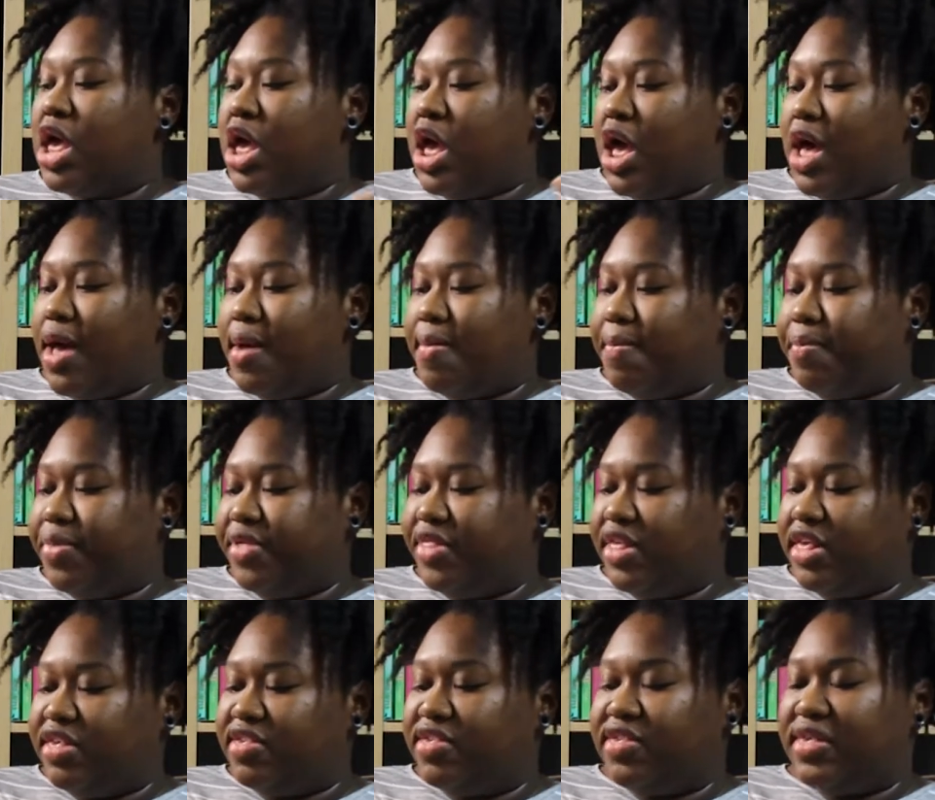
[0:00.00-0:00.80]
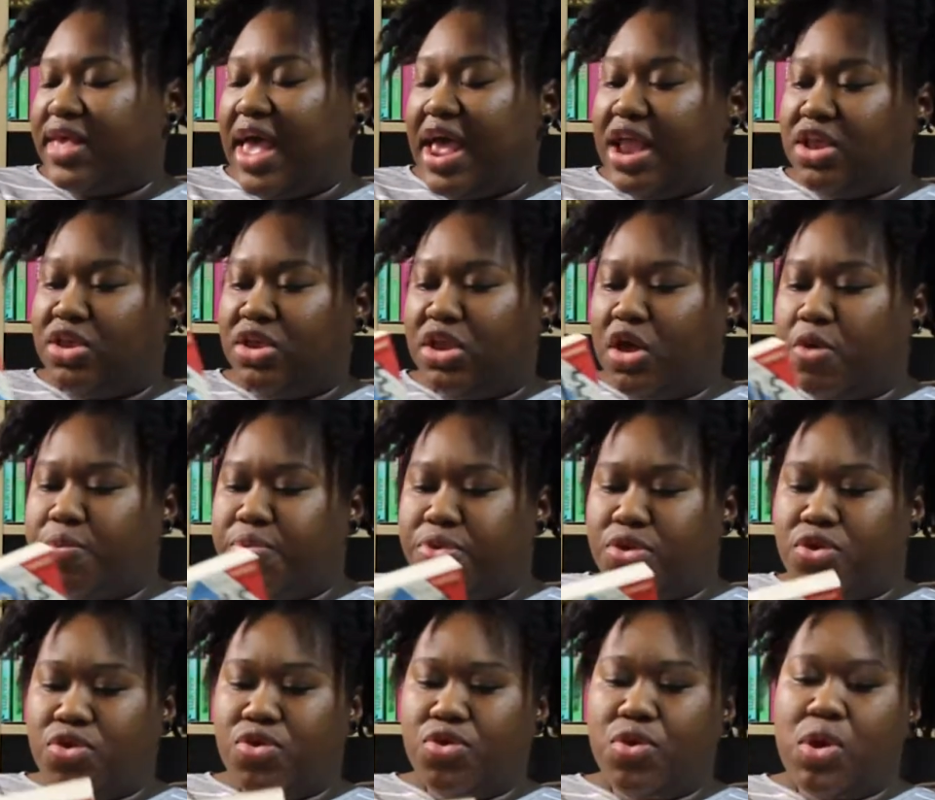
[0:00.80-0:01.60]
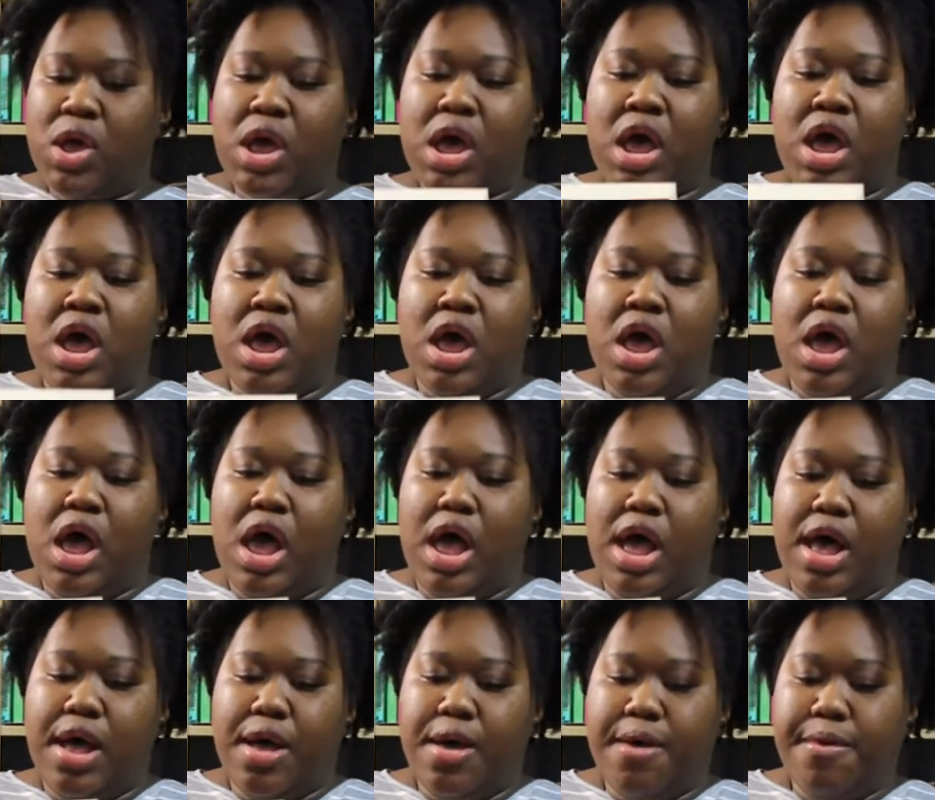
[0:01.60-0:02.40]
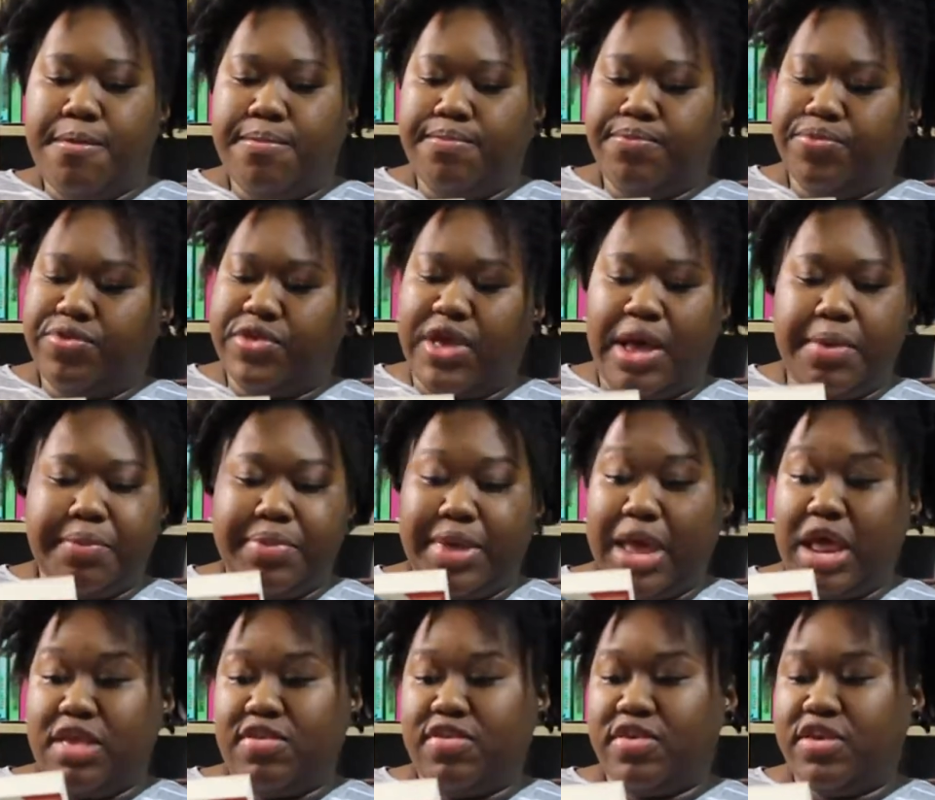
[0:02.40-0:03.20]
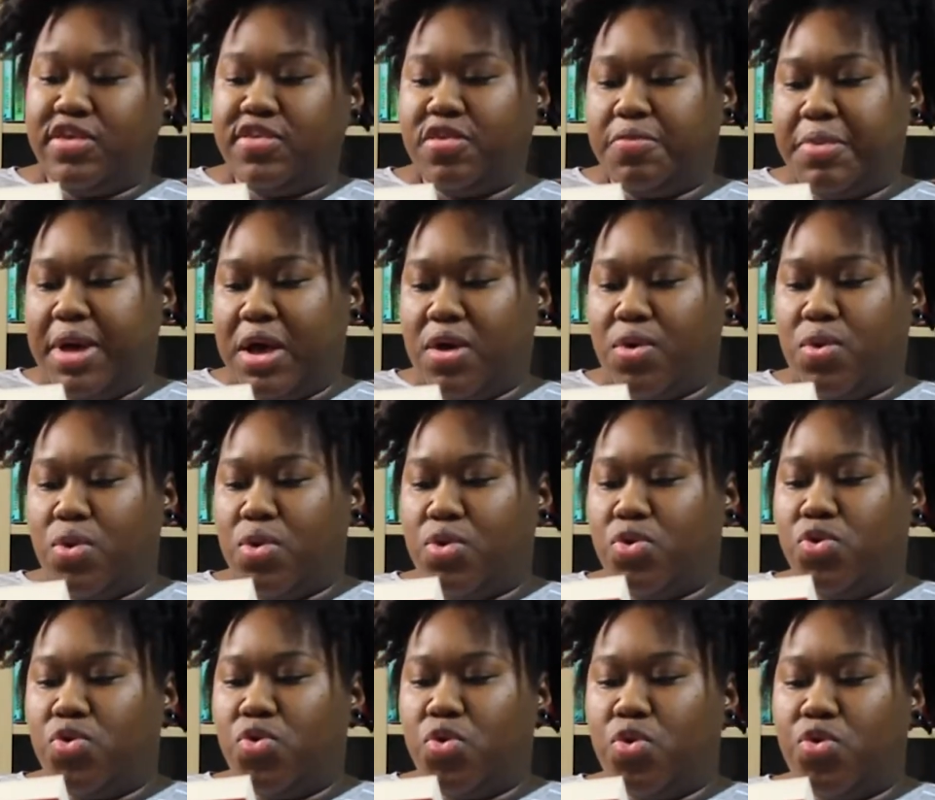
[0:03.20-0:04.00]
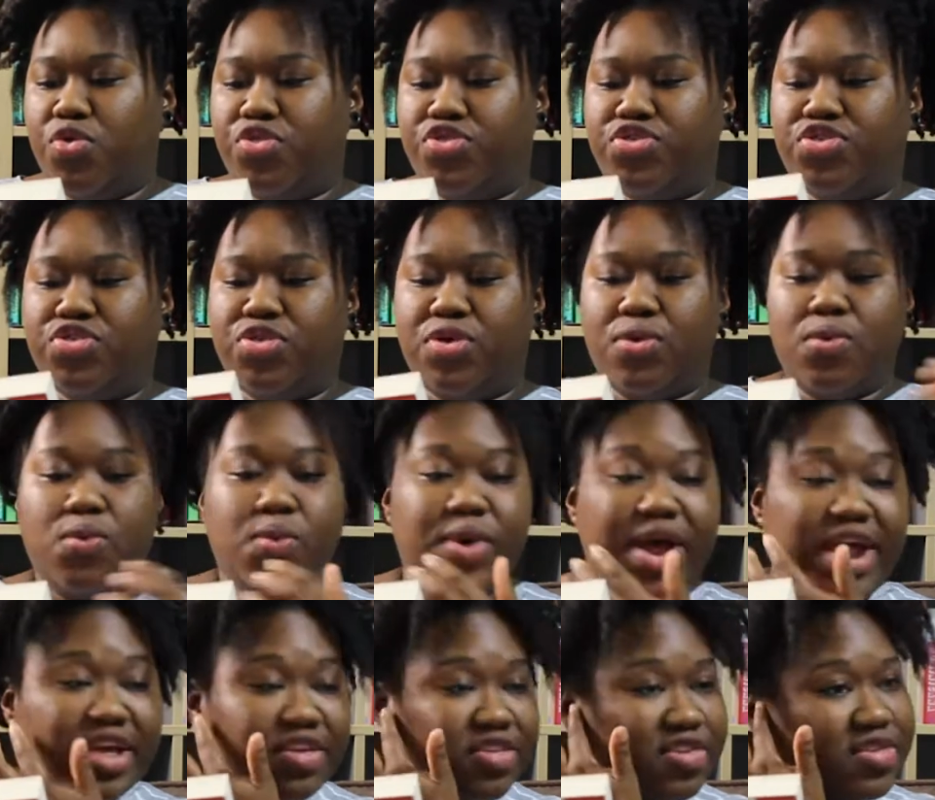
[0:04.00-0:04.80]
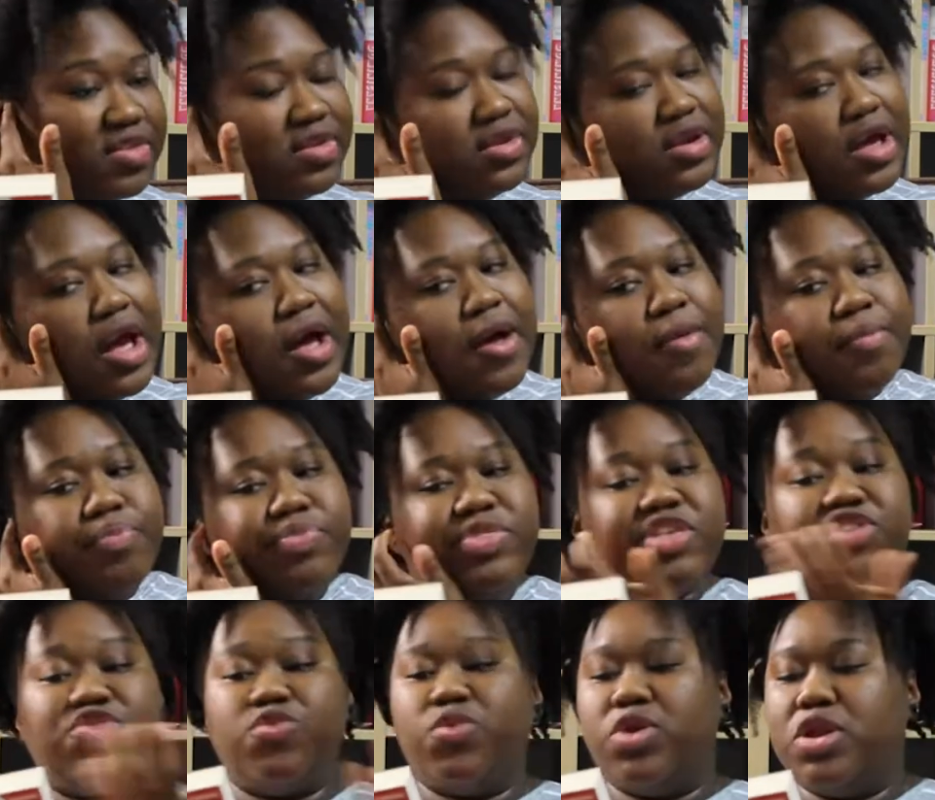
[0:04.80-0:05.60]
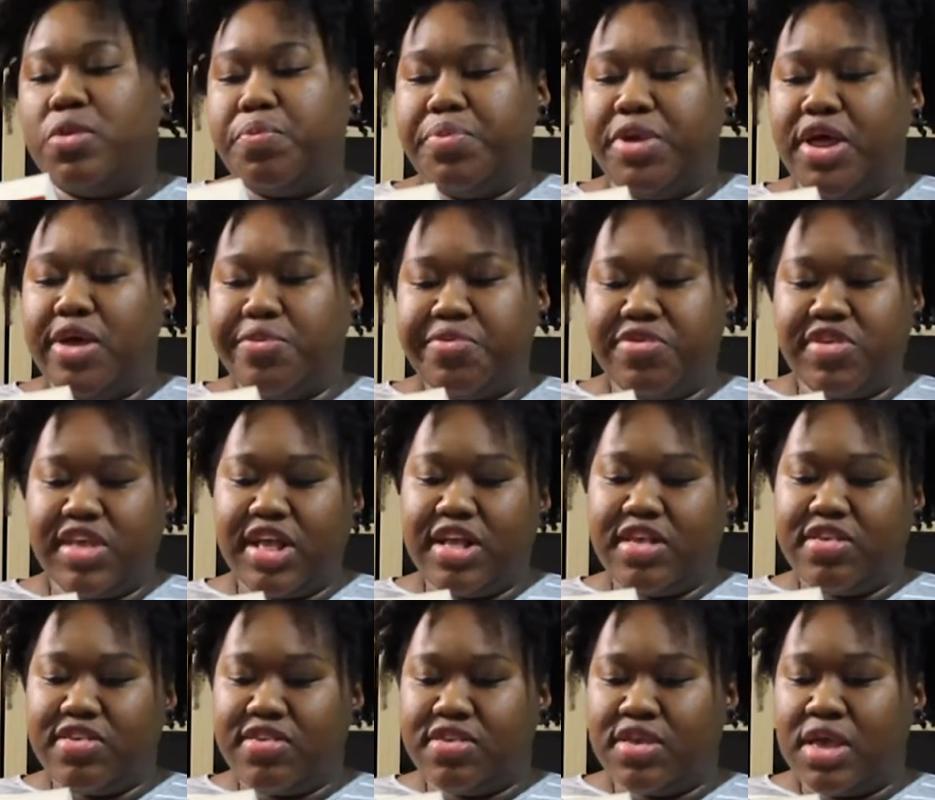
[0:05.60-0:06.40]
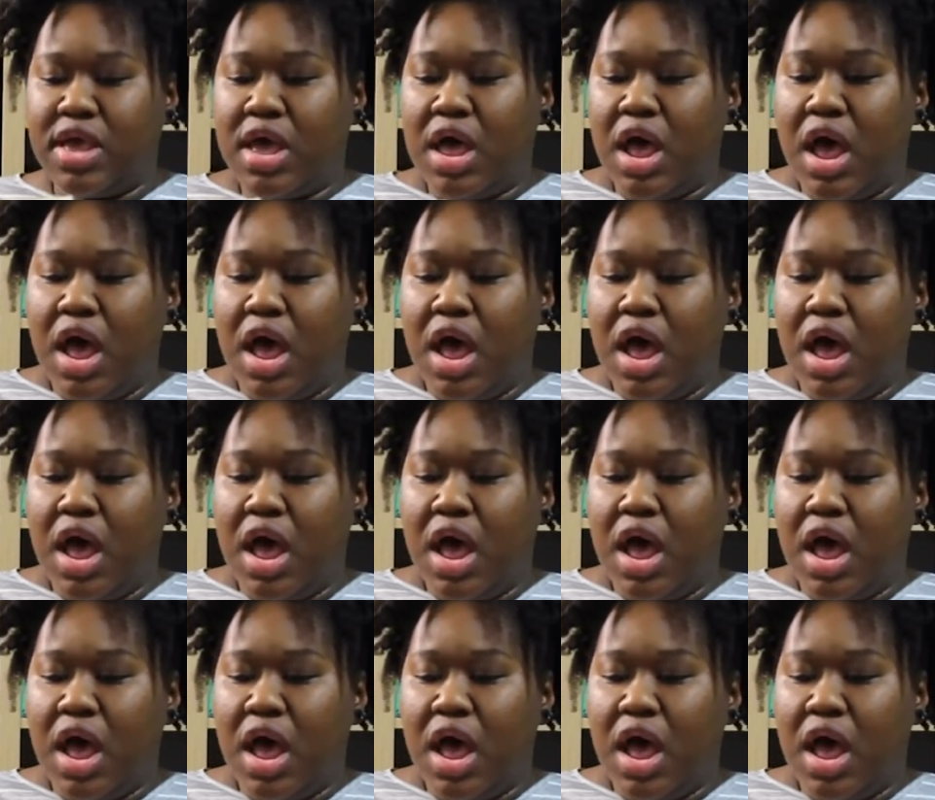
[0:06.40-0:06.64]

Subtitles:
But this is NW, so I'm guessing it's about Northwest. This is what the blurb says.